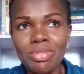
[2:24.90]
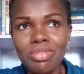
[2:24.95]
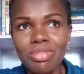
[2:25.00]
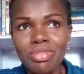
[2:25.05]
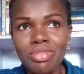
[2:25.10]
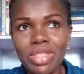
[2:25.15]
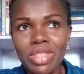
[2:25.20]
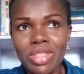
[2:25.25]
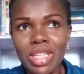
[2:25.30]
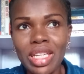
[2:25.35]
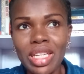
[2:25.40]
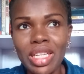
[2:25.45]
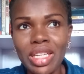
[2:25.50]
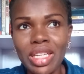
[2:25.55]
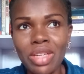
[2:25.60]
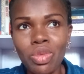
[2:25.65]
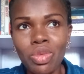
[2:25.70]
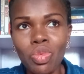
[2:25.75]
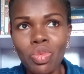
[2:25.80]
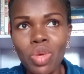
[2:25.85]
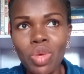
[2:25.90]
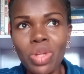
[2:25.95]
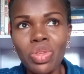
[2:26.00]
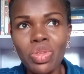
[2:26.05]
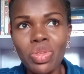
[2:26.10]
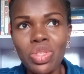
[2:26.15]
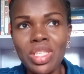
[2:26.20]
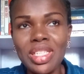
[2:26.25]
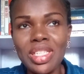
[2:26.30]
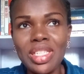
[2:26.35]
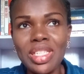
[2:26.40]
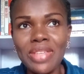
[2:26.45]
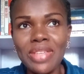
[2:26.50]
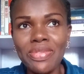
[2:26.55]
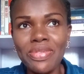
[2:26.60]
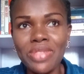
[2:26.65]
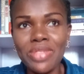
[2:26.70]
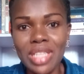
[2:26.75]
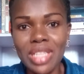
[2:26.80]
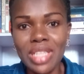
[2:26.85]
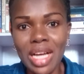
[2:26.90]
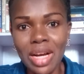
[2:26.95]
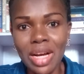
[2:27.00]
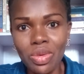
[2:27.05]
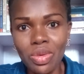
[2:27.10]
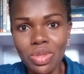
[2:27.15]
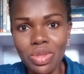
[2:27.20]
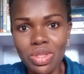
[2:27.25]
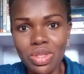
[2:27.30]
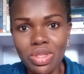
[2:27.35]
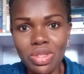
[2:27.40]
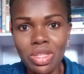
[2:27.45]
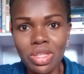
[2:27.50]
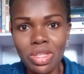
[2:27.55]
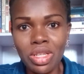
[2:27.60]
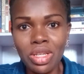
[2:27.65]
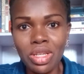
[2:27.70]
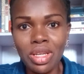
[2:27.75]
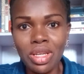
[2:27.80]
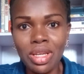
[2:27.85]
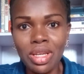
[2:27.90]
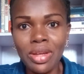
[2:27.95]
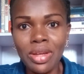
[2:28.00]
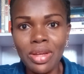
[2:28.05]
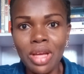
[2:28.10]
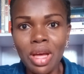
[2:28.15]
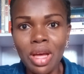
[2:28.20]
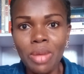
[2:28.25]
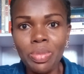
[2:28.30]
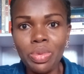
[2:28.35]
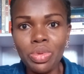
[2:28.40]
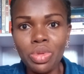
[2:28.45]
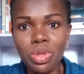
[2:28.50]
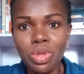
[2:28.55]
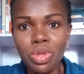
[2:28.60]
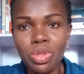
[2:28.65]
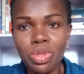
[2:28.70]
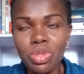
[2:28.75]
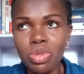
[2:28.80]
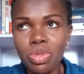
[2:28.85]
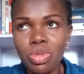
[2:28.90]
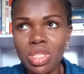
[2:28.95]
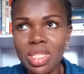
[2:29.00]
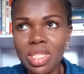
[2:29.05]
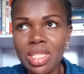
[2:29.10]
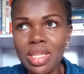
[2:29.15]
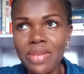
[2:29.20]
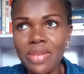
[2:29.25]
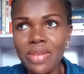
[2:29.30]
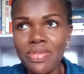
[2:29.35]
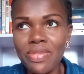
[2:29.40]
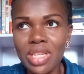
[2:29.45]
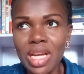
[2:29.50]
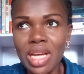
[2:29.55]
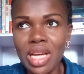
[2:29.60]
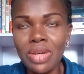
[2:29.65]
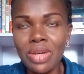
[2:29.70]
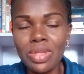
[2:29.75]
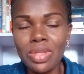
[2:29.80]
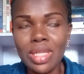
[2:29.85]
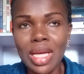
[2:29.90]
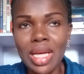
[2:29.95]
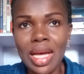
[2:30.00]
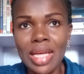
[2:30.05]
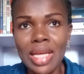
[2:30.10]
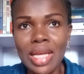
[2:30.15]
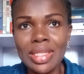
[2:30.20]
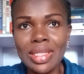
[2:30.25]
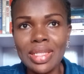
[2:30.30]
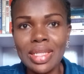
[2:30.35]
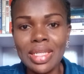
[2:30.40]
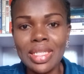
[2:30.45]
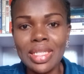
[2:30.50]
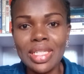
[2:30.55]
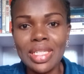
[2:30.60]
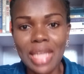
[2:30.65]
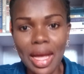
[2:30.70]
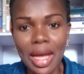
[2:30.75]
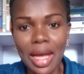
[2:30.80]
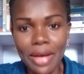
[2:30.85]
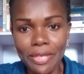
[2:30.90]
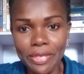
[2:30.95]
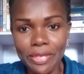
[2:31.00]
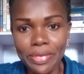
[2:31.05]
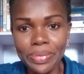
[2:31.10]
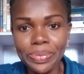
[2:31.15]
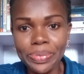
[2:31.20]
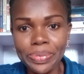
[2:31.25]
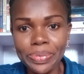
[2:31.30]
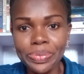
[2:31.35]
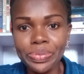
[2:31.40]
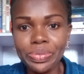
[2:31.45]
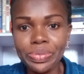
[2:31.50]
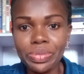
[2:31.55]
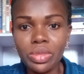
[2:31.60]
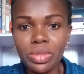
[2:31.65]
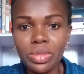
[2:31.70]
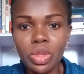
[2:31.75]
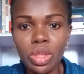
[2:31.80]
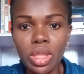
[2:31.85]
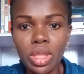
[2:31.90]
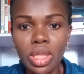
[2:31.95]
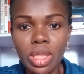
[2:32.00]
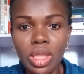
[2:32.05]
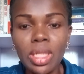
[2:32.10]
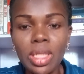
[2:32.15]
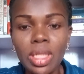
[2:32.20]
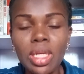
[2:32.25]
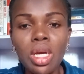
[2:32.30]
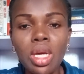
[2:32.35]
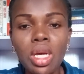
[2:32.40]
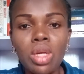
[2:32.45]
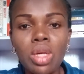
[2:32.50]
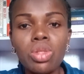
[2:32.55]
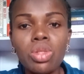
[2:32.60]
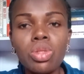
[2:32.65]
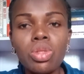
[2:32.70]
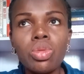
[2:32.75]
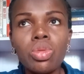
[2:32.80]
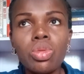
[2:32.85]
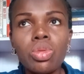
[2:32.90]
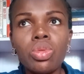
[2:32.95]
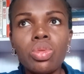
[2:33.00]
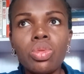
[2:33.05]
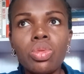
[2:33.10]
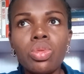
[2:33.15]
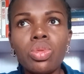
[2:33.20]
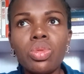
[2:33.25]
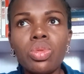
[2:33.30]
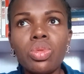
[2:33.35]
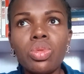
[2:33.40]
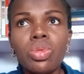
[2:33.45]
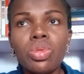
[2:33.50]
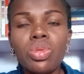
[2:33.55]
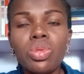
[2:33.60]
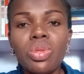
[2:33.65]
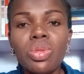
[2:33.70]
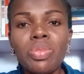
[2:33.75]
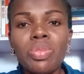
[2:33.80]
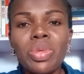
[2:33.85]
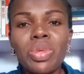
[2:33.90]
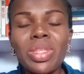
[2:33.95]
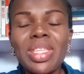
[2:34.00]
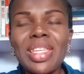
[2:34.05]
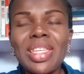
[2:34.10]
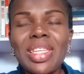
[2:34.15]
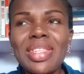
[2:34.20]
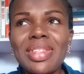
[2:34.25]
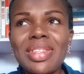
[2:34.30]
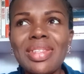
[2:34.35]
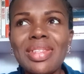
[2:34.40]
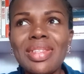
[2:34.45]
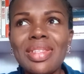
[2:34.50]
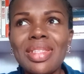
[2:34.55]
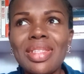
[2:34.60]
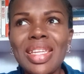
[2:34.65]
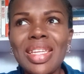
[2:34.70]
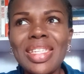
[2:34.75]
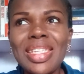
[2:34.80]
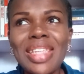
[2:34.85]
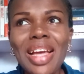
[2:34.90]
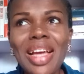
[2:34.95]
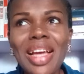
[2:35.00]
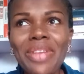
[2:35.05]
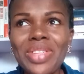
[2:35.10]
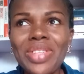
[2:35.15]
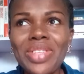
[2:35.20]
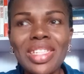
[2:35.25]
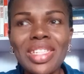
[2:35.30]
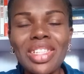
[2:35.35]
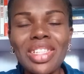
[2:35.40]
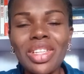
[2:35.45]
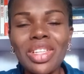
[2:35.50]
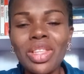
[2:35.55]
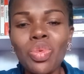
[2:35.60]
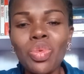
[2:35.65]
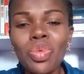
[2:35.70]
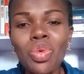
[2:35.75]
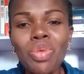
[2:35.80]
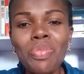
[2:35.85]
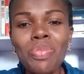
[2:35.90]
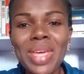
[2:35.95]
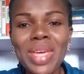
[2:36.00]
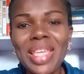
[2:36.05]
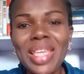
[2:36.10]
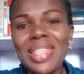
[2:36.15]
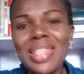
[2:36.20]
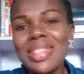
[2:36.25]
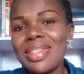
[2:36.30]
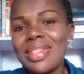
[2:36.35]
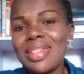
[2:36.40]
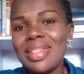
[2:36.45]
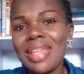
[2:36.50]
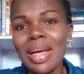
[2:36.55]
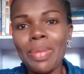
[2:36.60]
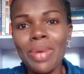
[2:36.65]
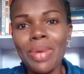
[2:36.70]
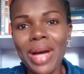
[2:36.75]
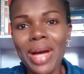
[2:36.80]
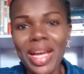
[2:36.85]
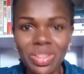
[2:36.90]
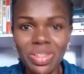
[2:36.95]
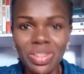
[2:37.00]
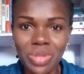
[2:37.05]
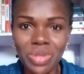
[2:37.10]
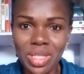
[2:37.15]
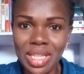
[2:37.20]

the one you sieved out, the product you sieved out, as the chaff. Okay, so but the chaff is actually what makes carbohydrate.